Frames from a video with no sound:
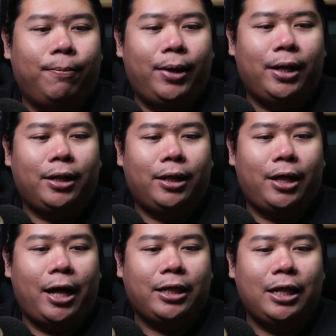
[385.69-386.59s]
But
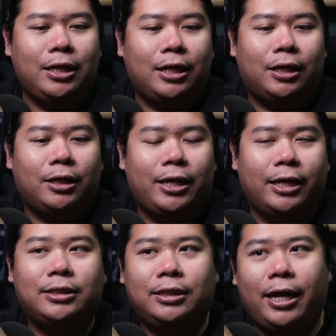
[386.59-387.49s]
I think
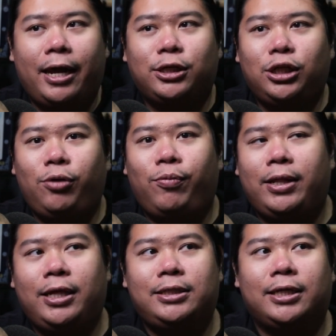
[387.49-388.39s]
they actually
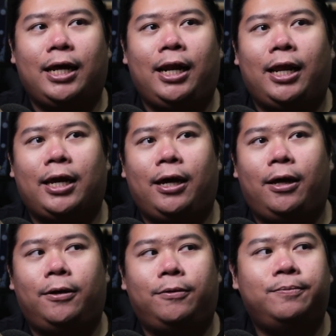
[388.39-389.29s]
released kind of like
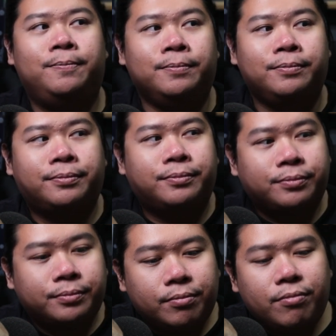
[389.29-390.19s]
a
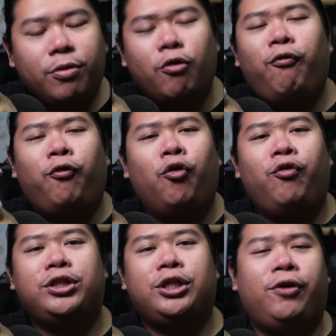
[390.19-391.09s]
full
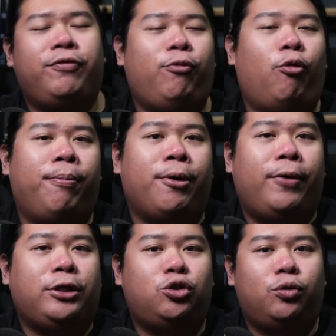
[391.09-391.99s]
version of the Romeo
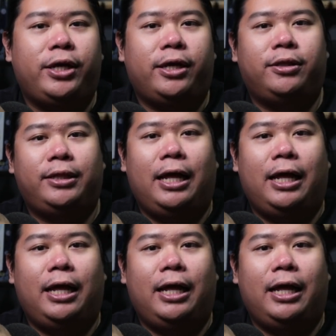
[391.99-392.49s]
and Juliet